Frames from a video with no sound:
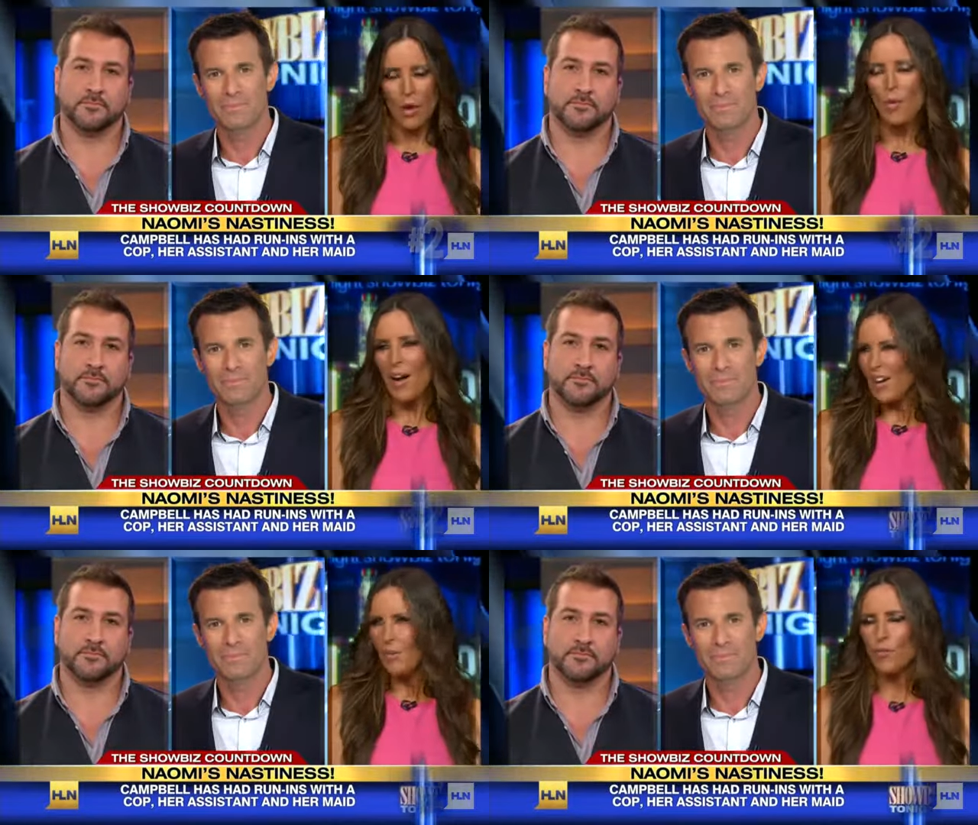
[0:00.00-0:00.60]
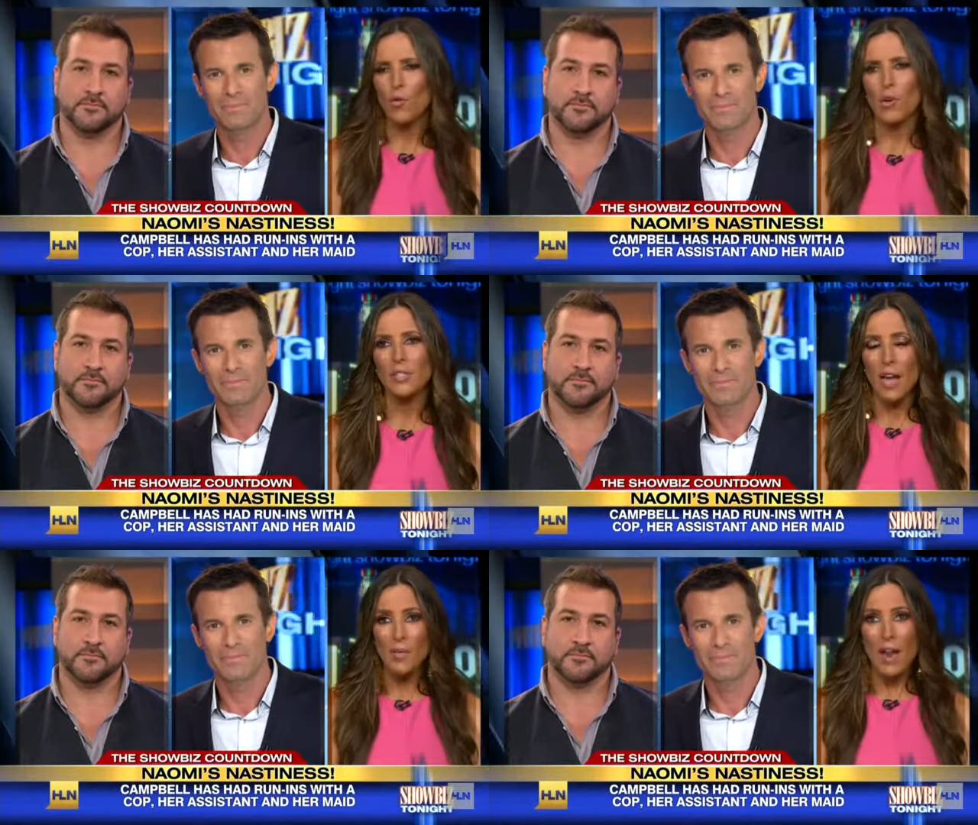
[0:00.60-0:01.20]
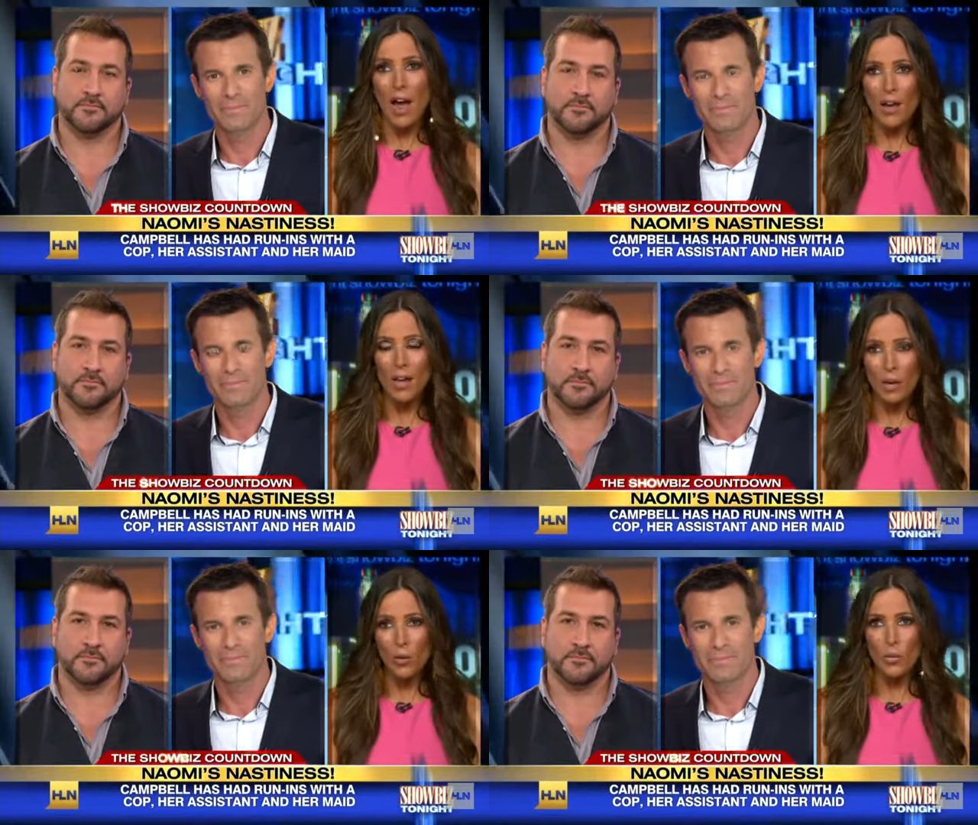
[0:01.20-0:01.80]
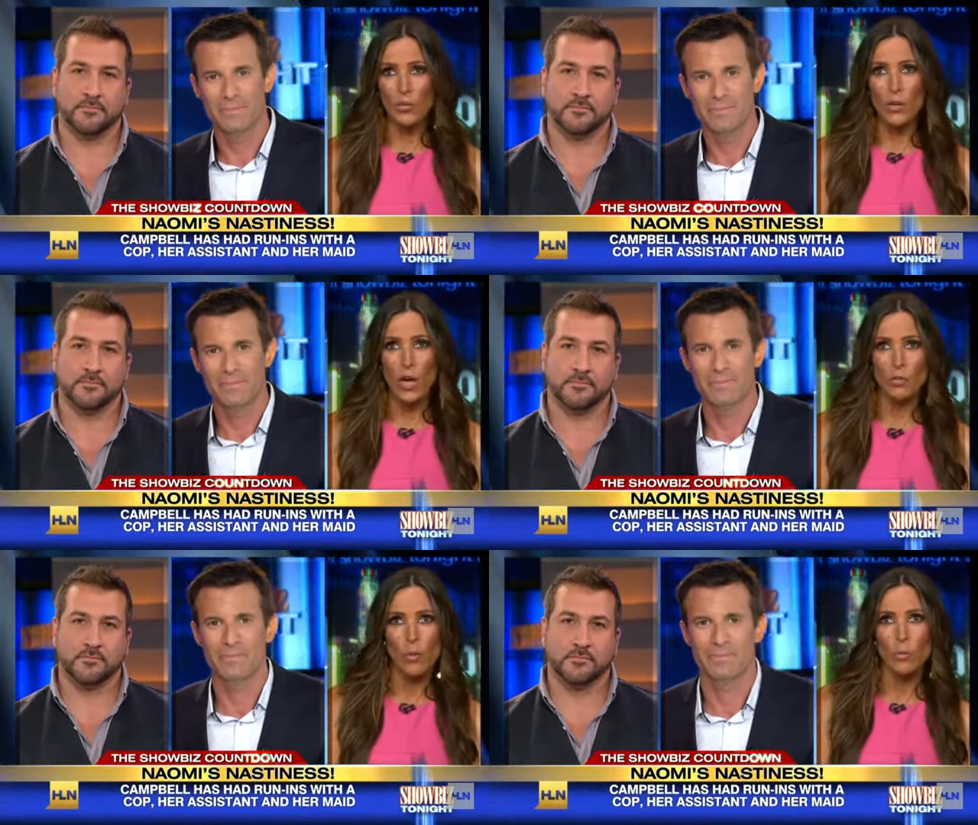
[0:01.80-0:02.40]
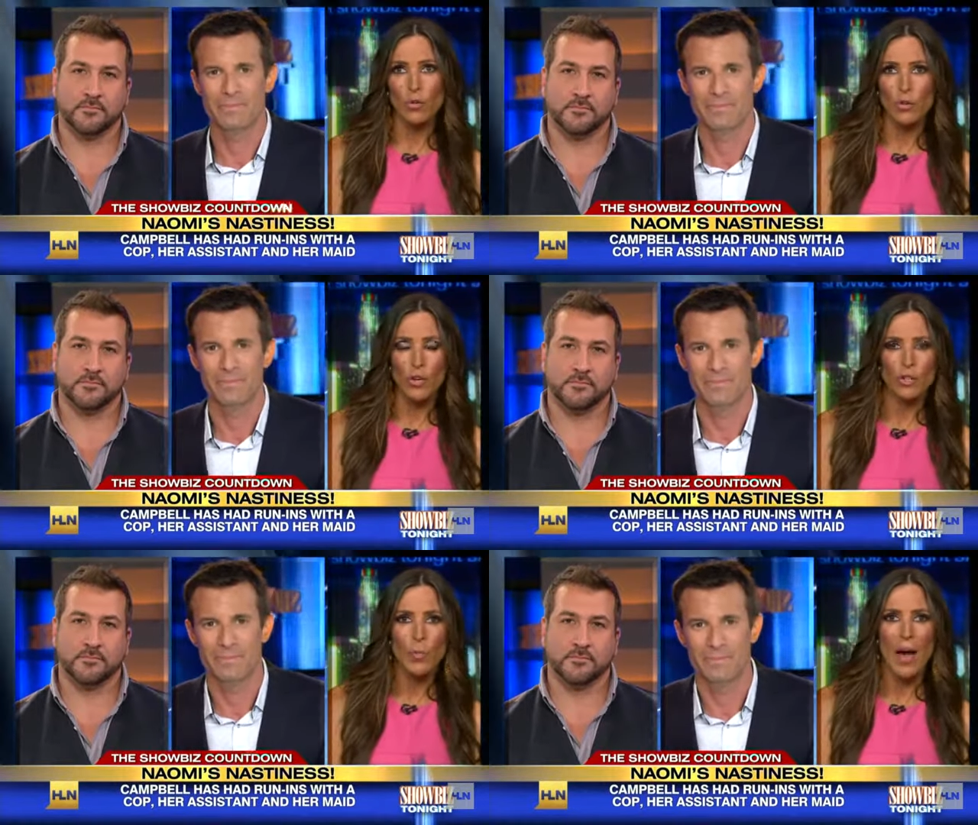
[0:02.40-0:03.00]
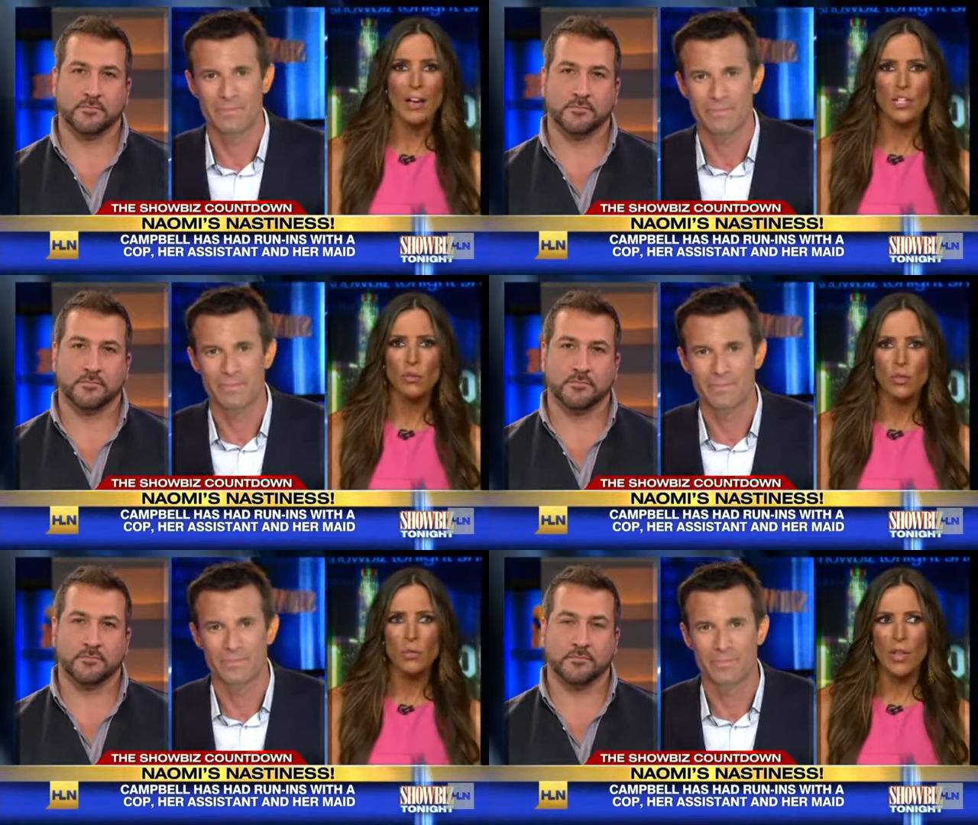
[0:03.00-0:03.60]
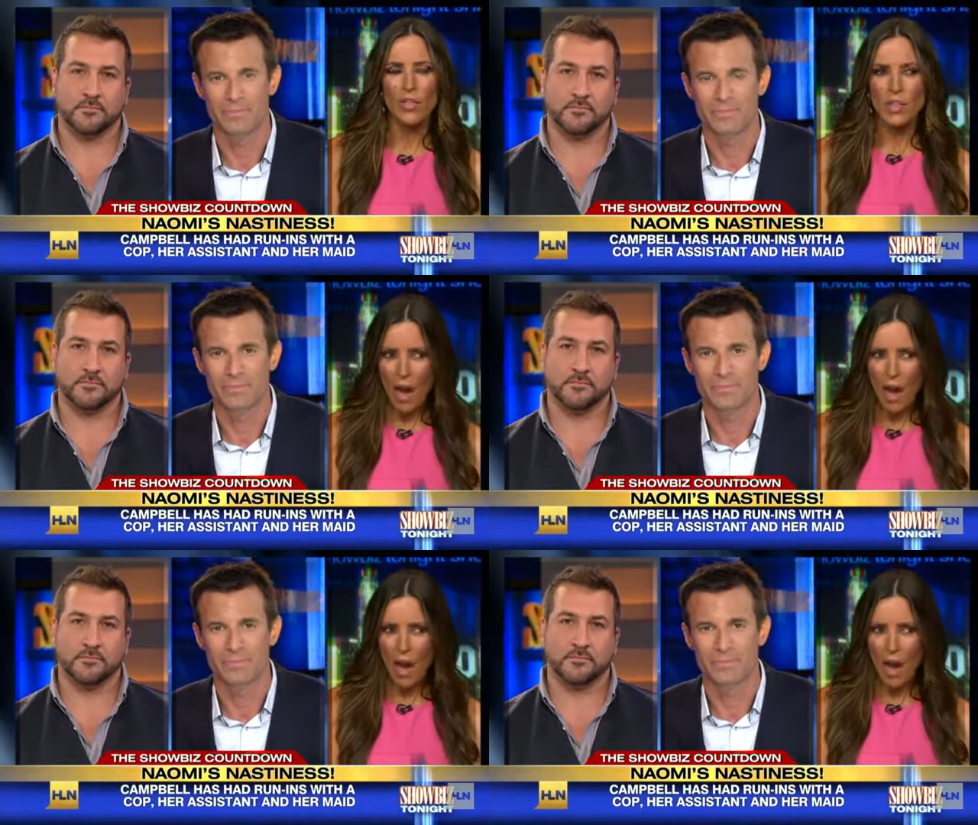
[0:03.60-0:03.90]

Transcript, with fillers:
Speaker 1: Oh, uh, of course. I mean, I, I don't know if you guys remember a few years back, she was with